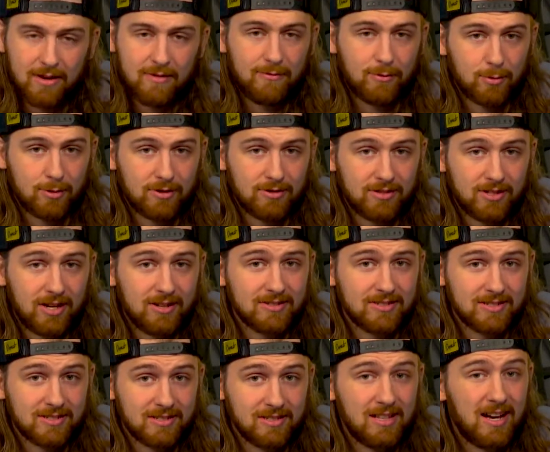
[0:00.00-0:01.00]
$400
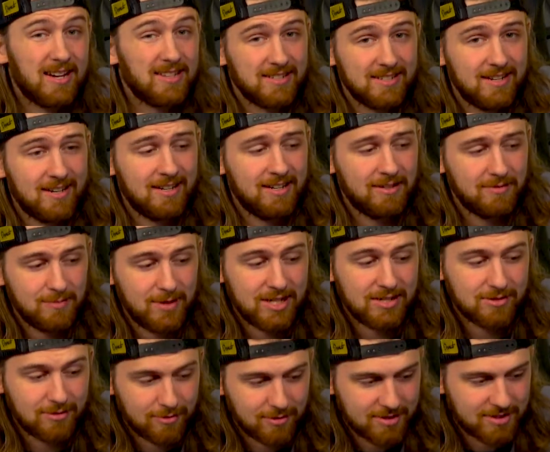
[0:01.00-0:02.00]
is a lot to not have
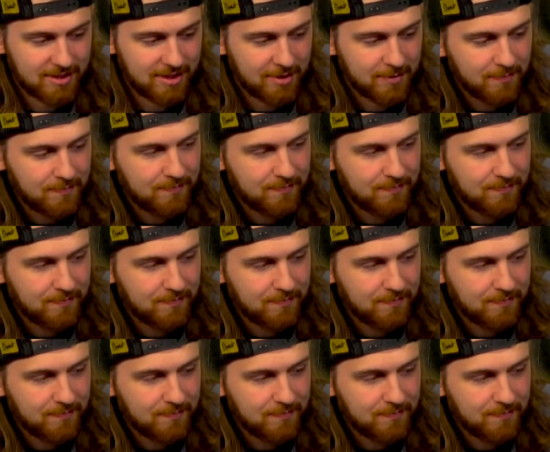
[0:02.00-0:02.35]
mesh Corsair.